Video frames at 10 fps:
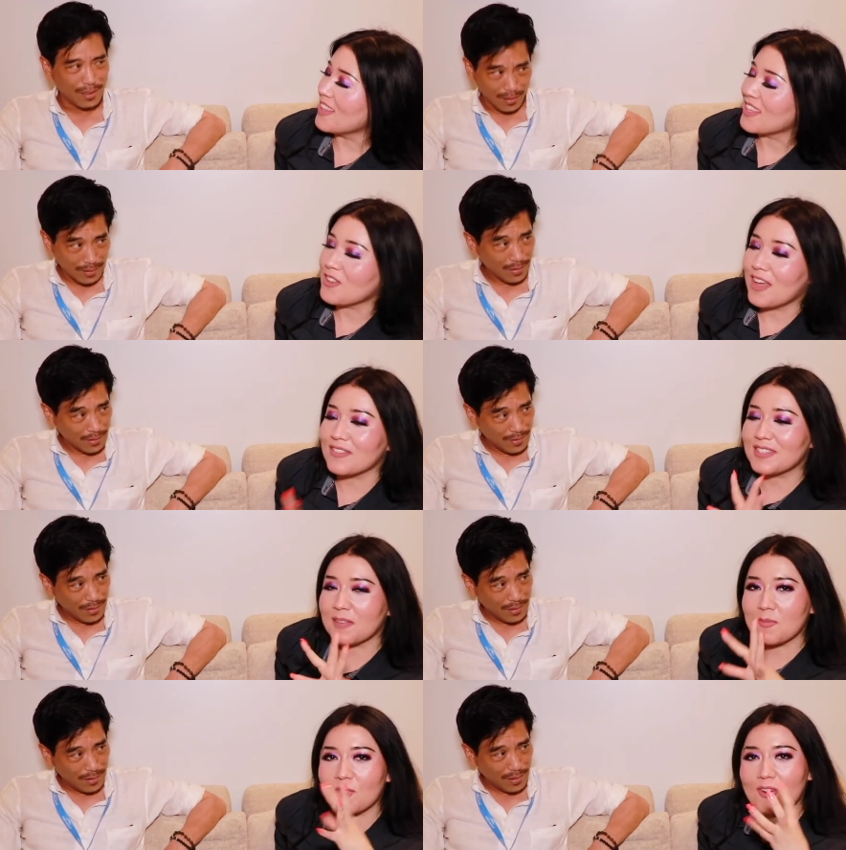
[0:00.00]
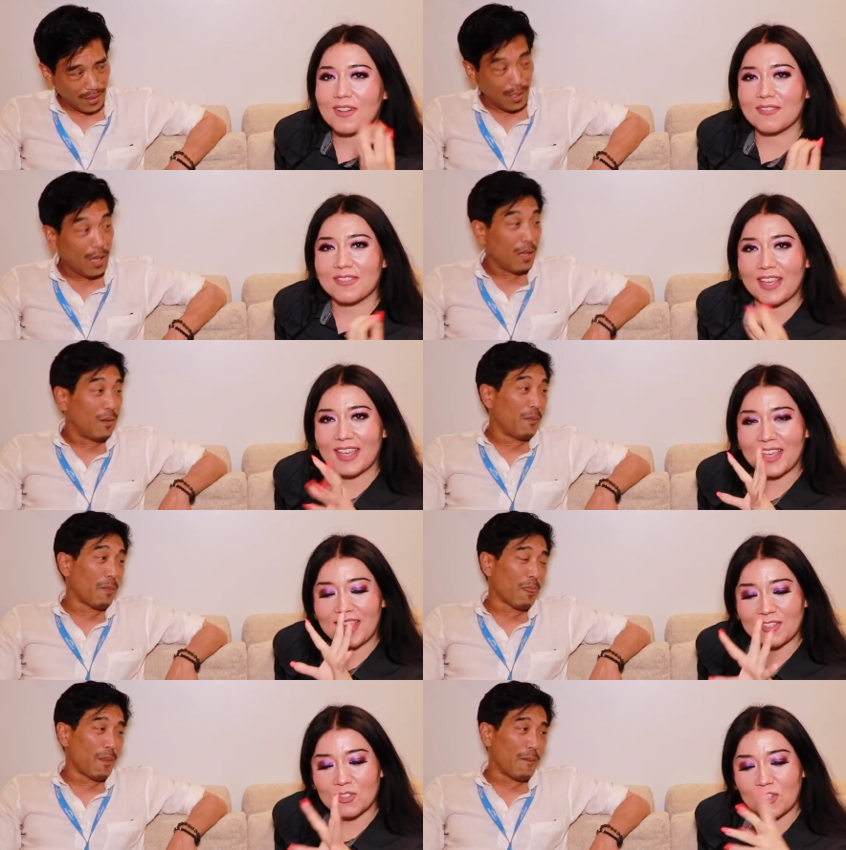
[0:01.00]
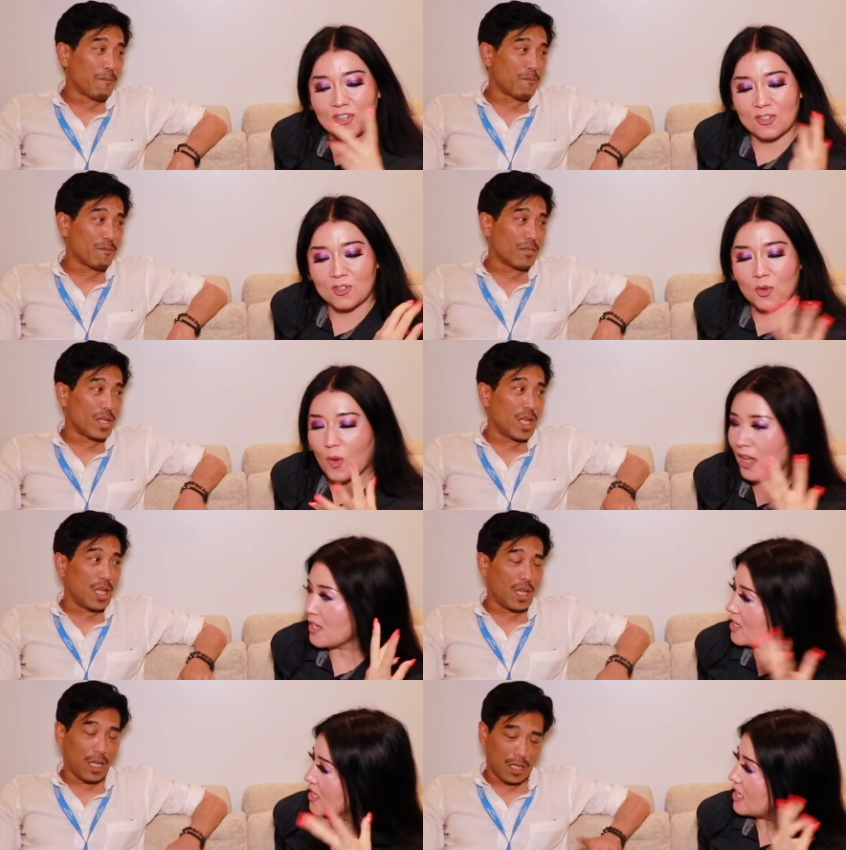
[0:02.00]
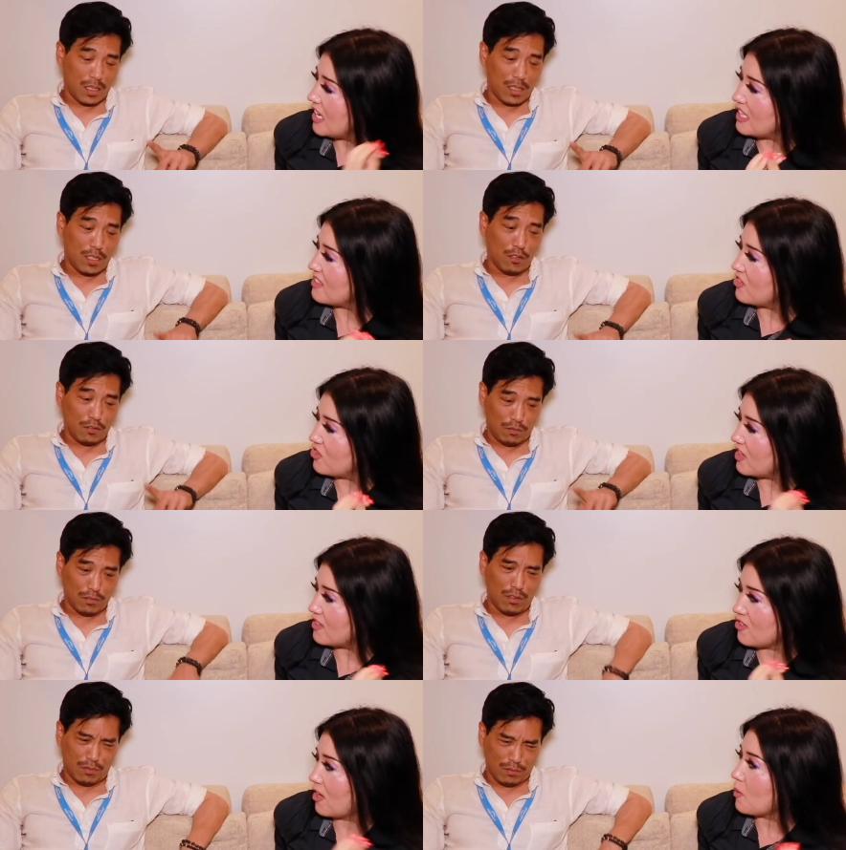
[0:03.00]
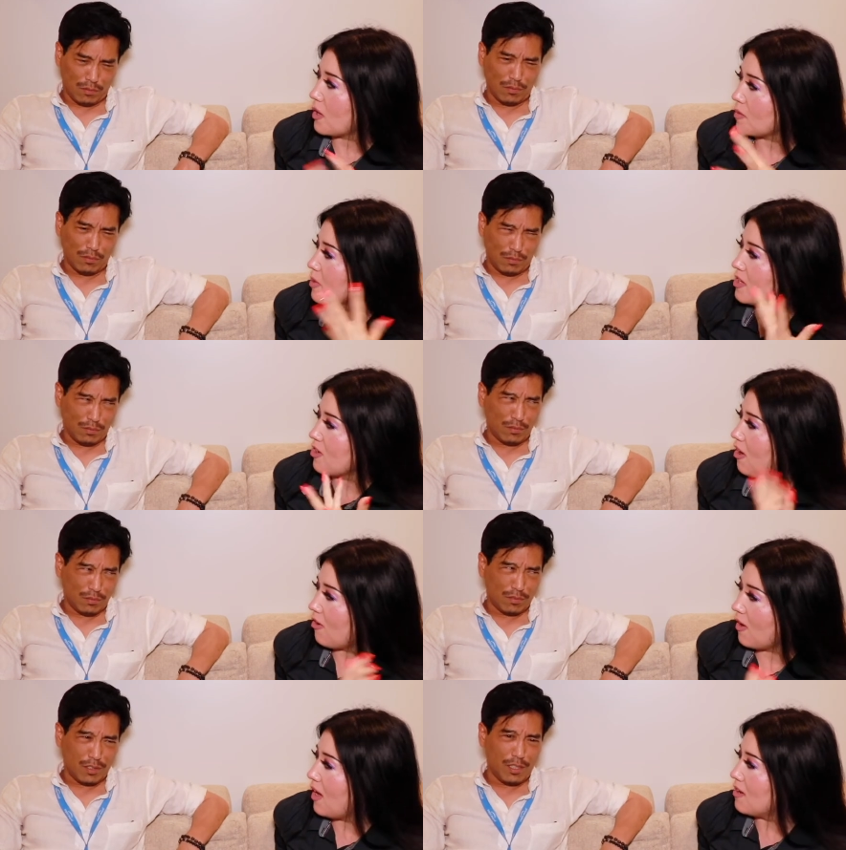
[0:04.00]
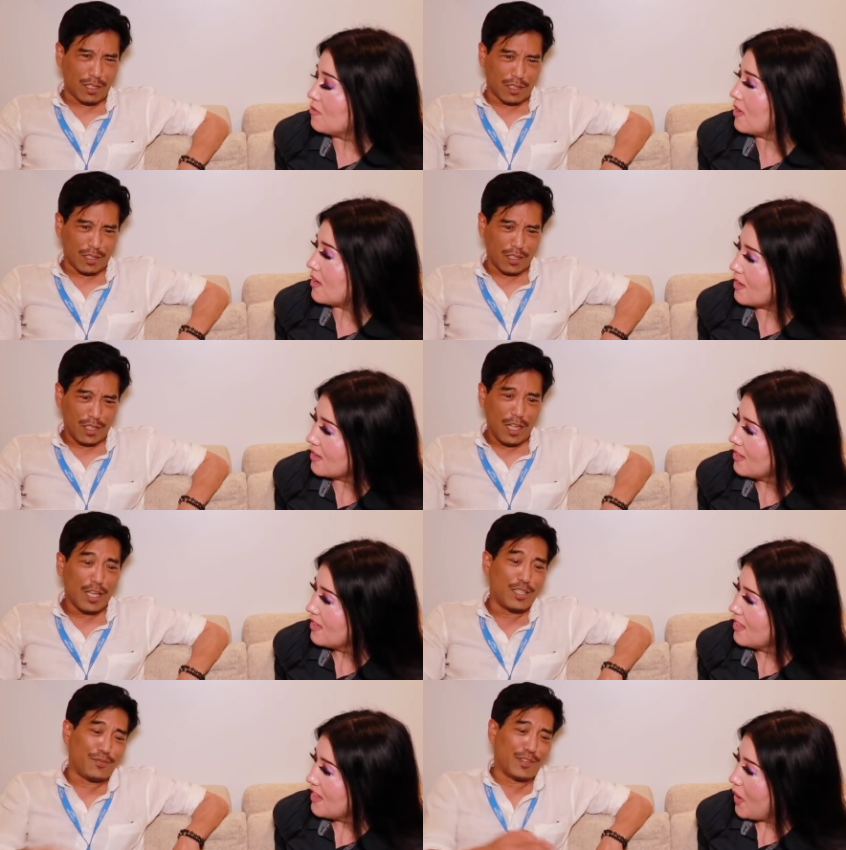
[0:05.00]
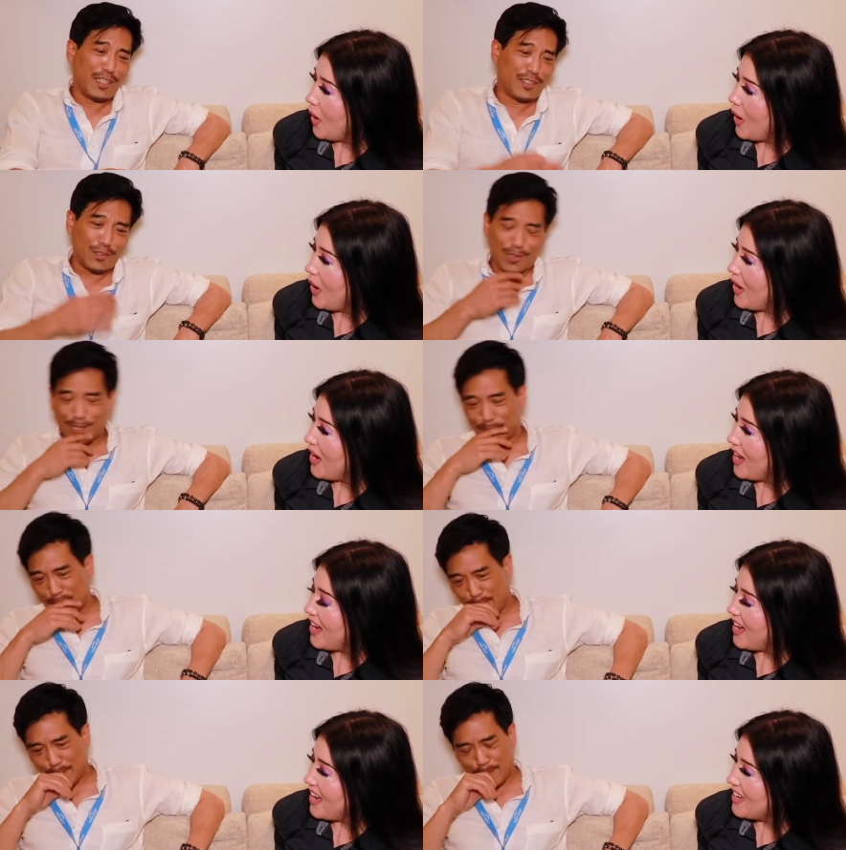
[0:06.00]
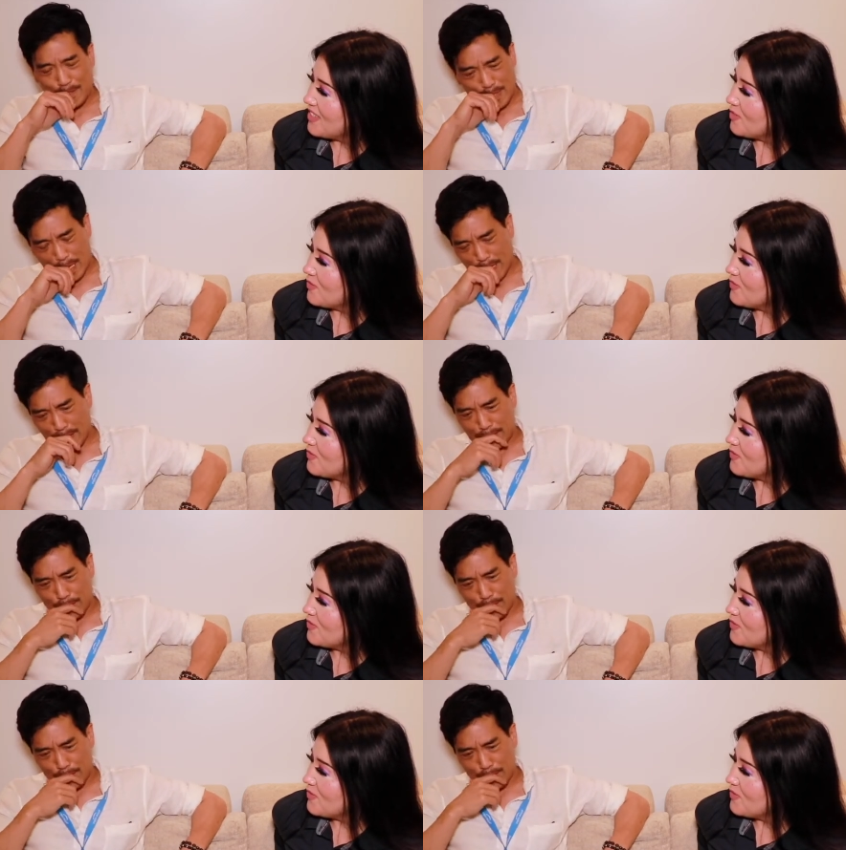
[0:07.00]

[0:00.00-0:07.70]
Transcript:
Speaker 1: that you have some sort of like intertwinedness. That's not a word, but you know. Of, yeah. Uh,
Speaker 2: and the funny thing was, like, I had